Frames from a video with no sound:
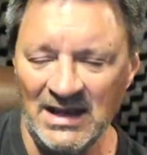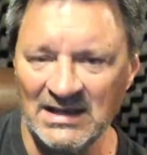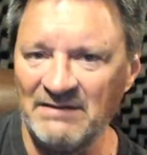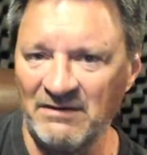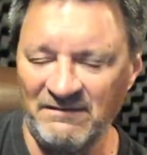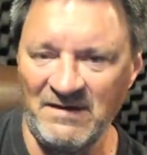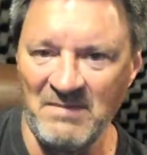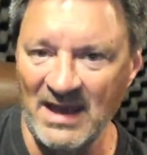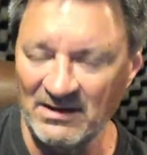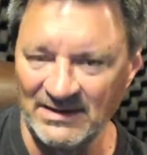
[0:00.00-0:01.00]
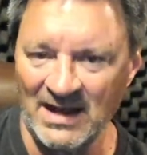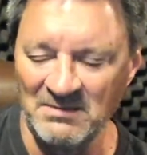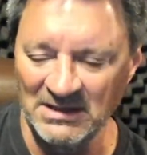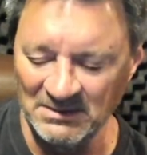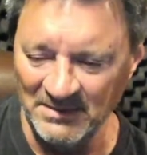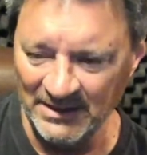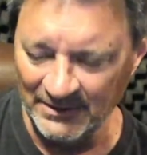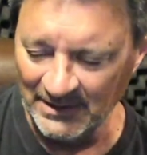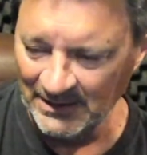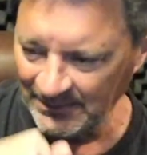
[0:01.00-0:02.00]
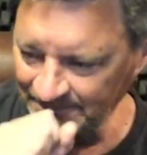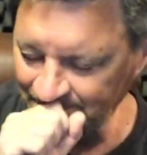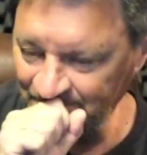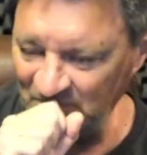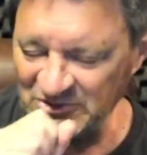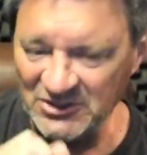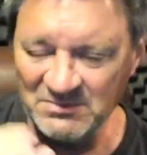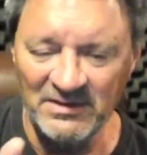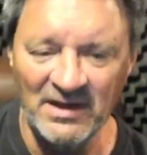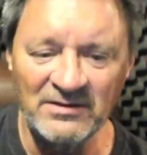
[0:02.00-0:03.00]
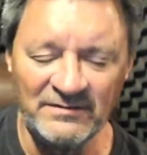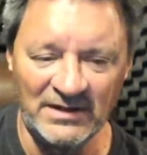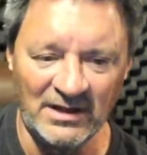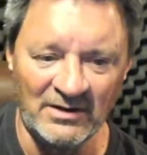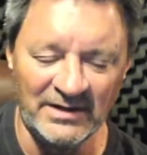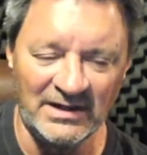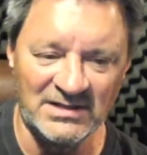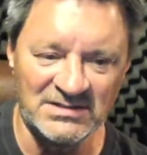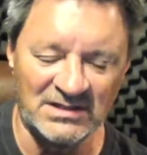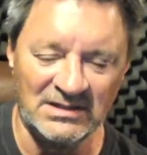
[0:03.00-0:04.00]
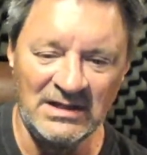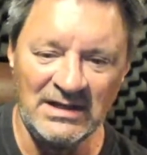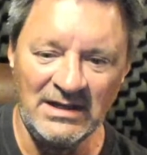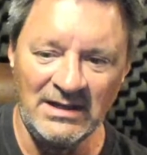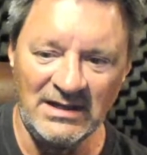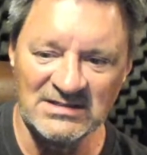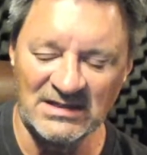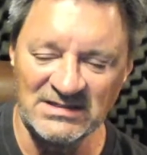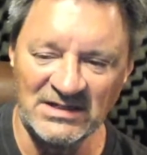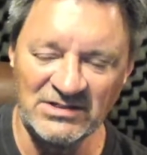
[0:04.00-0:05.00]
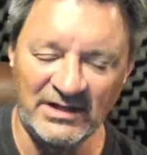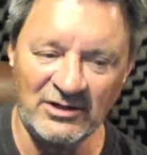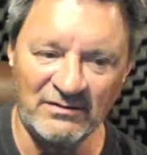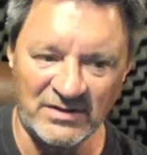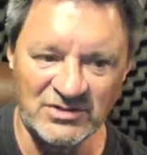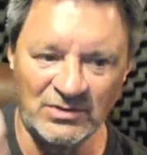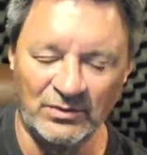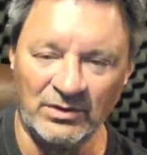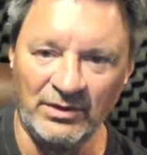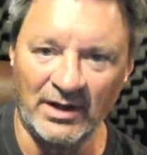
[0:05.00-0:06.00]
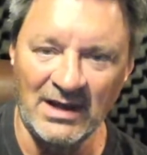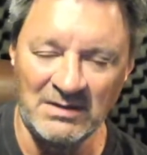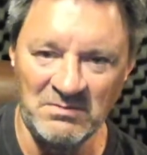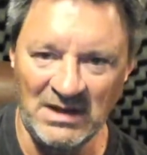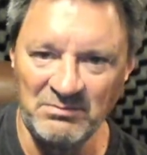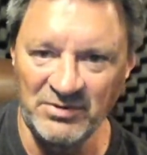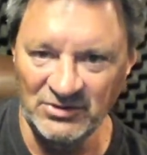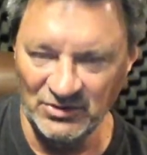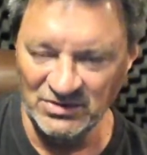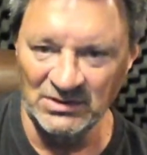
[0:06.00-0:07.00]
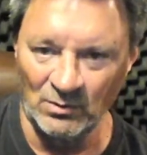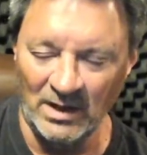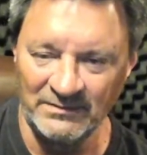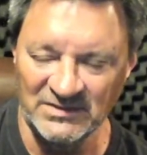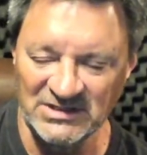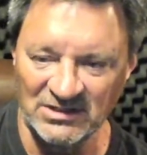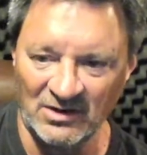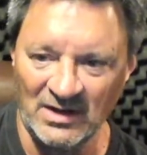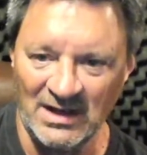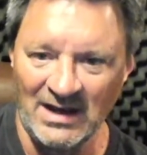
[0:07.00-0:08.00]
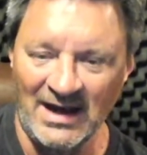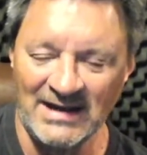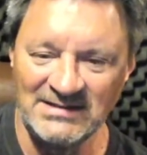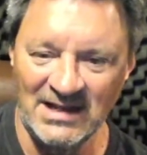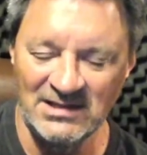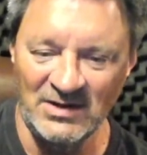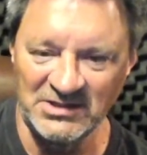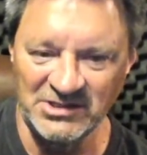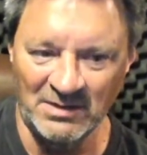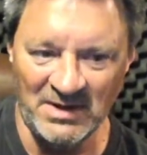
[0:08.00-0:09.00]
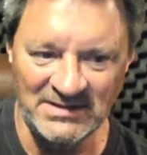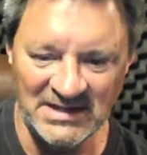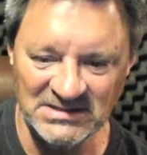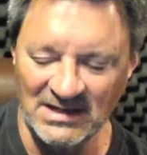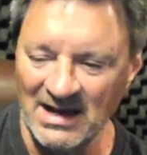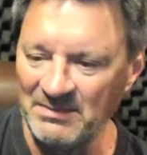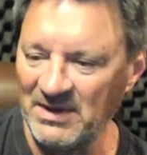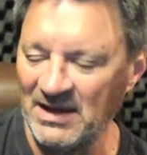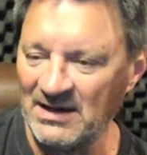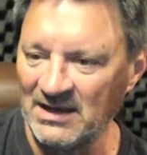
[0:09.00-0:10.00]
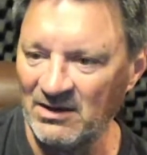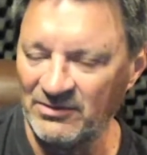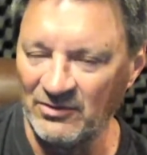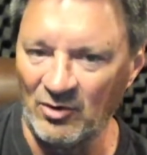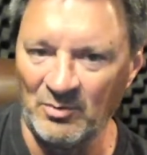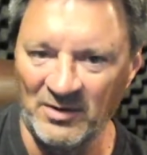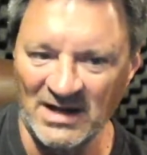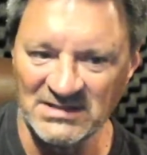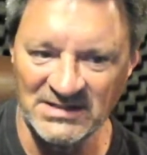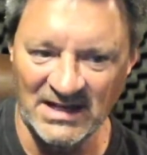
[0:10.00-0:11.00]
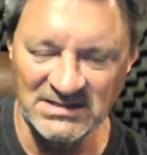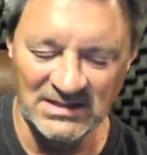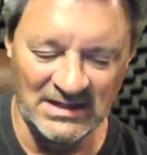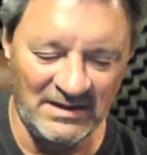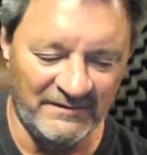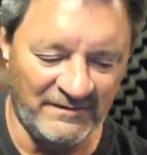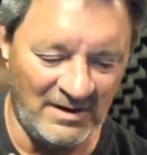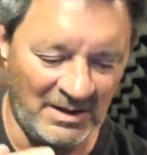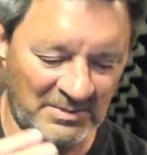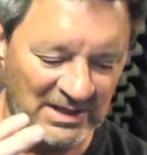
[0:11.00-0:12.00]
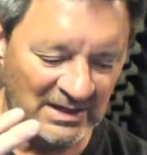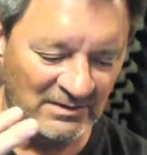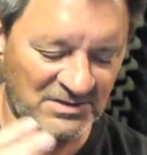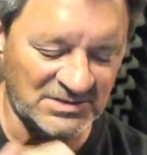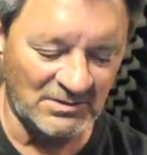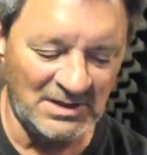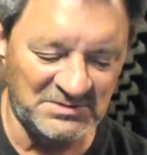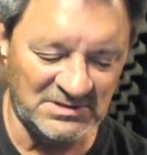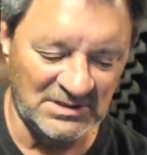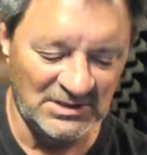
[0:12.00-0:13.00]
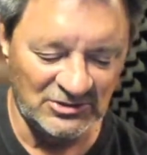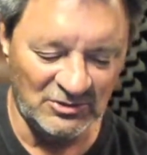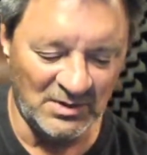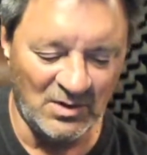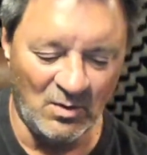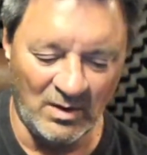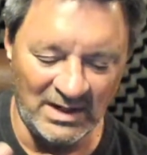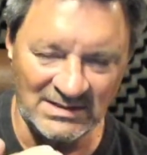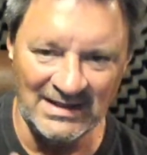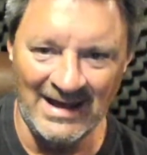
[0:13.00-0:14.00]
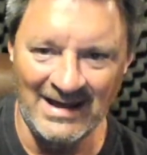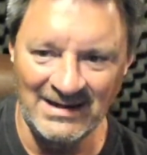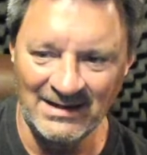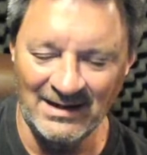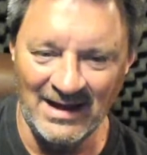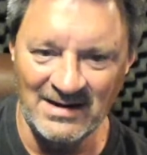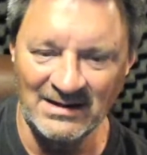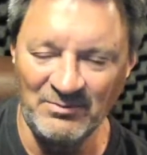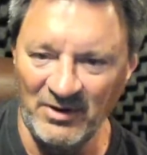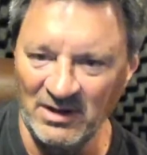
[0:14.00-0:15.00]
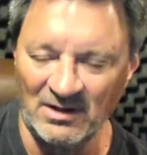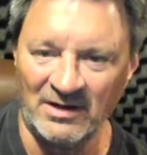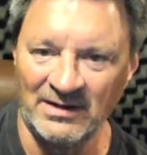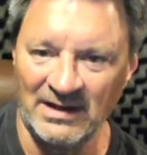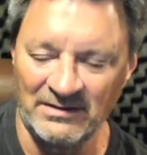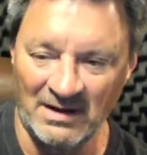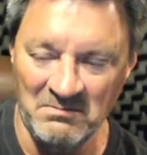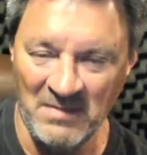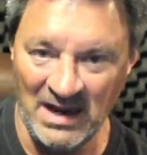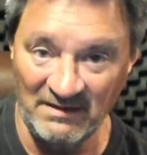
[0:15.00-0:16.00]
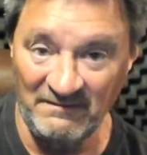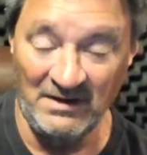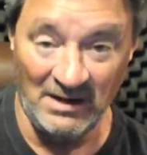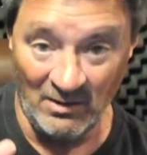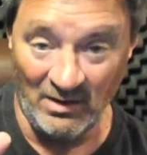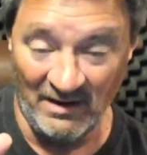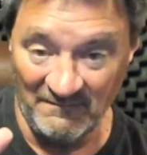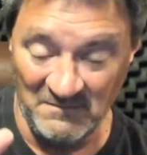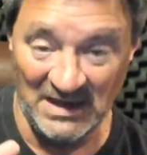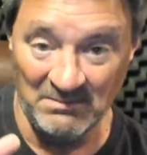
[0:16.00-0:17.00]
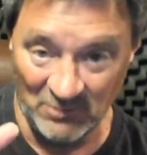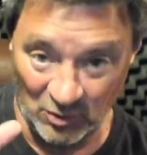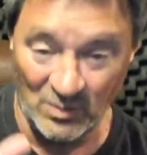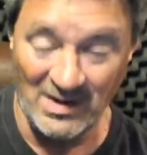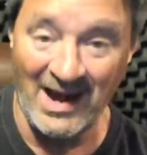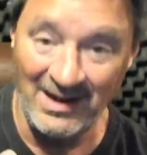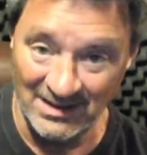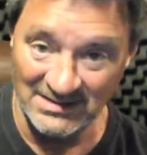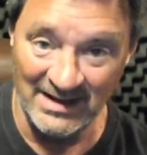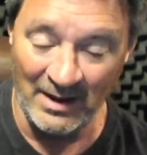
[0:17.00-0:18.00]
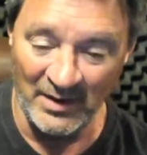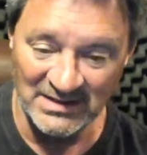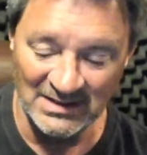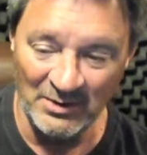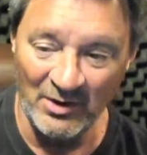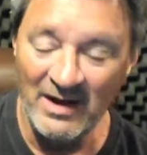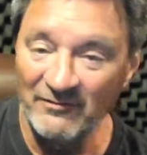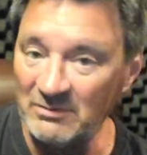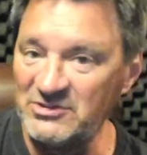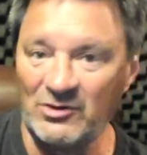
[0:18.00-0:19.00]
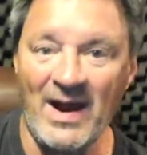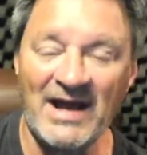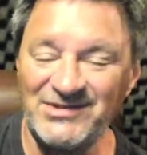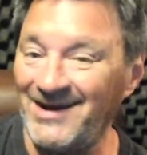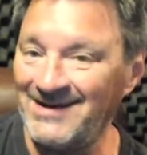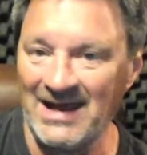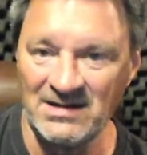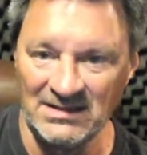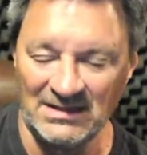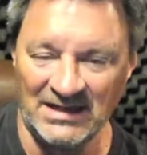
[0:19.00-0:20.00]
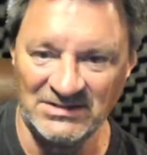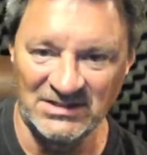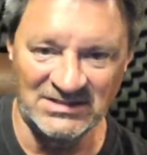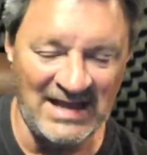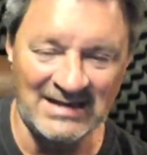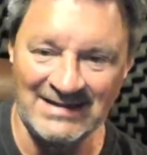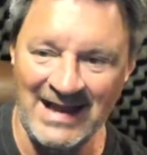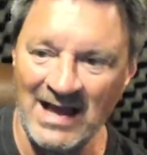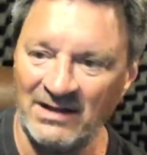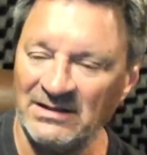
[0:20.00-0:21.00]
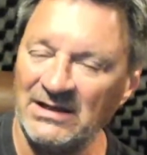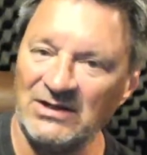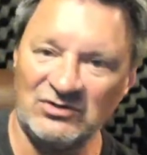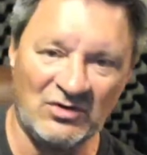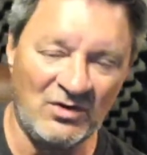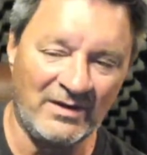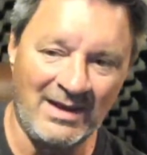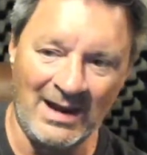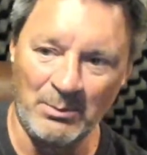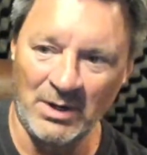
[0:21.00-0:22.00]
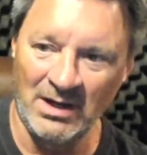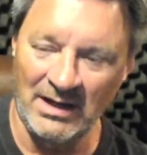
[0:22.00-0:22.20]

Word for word: and giving feedback on how to make them better. Excuse me. The other video is an is essentially an over-the-shoulder look at me producing one. So I take you, I share my desktop, and I go through the whole process from getting the script to recording to edit, editing, putting it all together. I made a video of me creating a D I Y demo from scratch, unedited. I just sat down, turned on the camera,